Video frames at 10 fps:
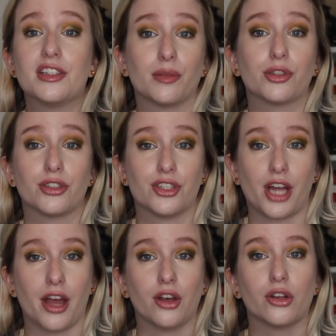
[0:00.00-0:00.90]
similar
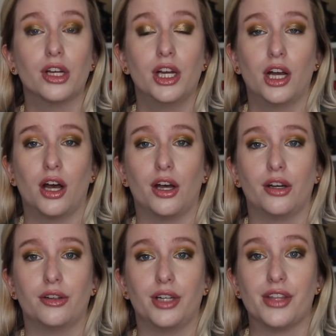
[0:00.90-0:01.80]
style
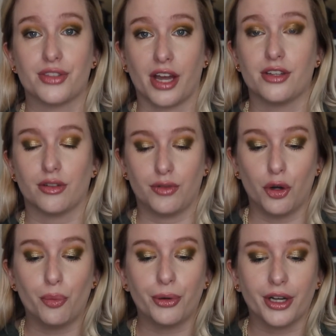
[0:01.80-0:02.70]
and size of
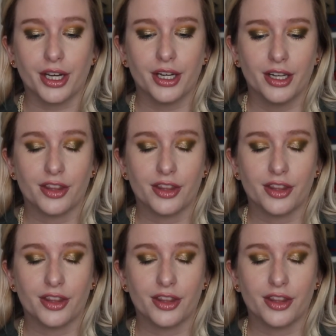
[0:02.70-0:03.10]
notebook.